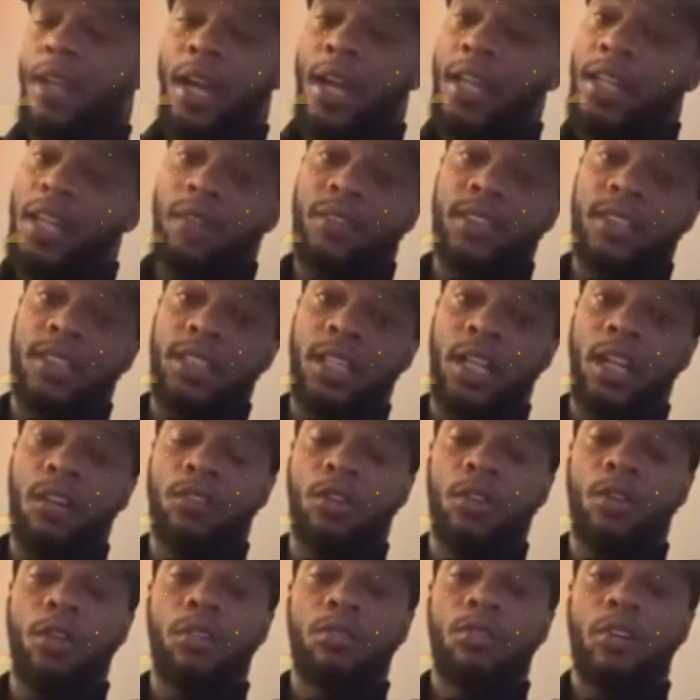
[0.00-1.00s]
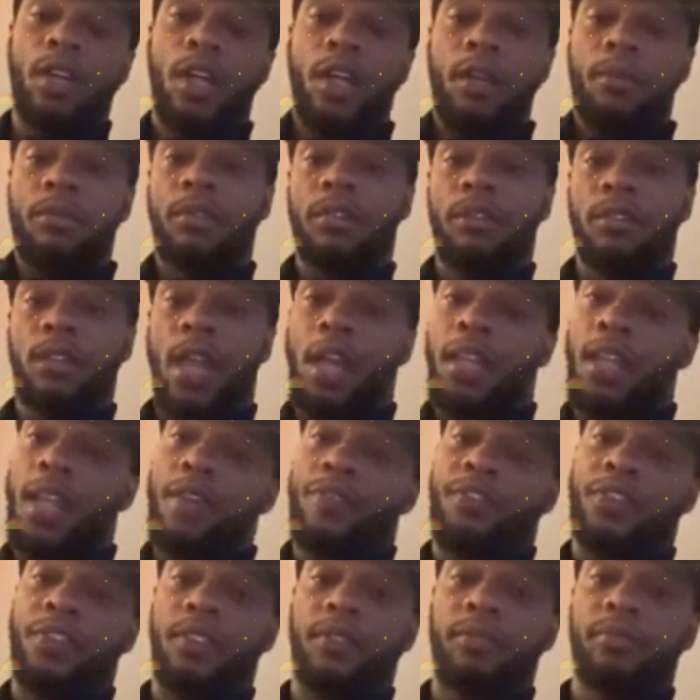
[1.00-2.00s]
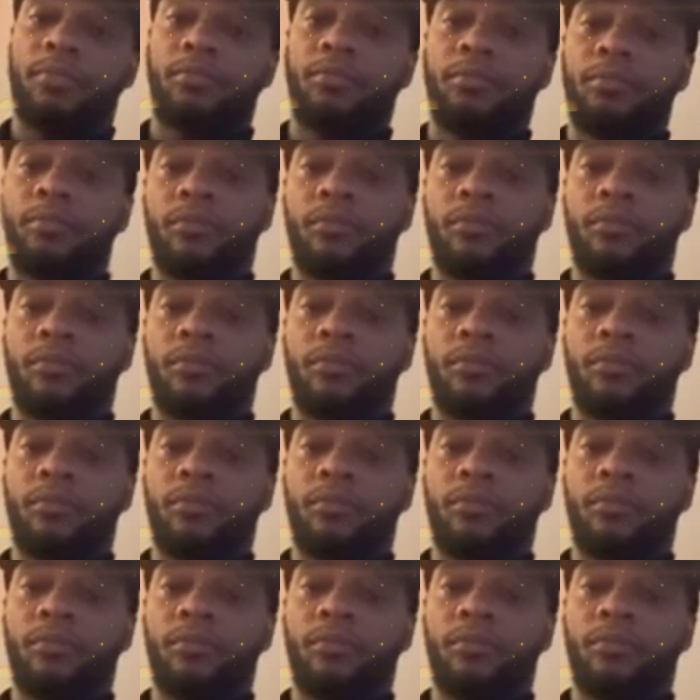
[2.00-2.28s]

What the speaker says: I never said I wrote her rhymes. I left it.